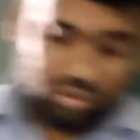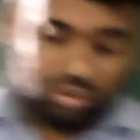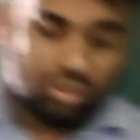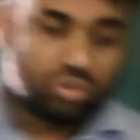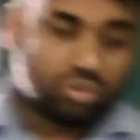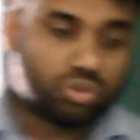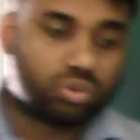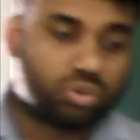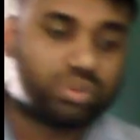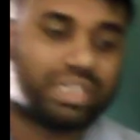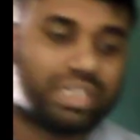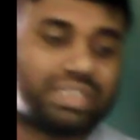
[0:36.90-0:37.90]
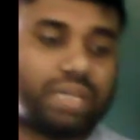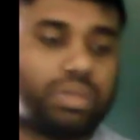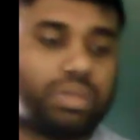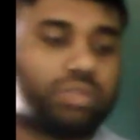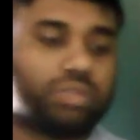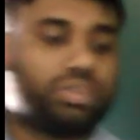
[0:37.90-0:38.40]
So two things I want
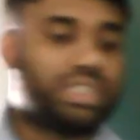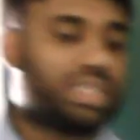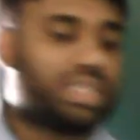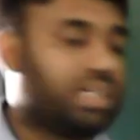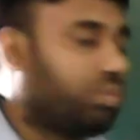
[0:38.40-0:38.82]
to discuss.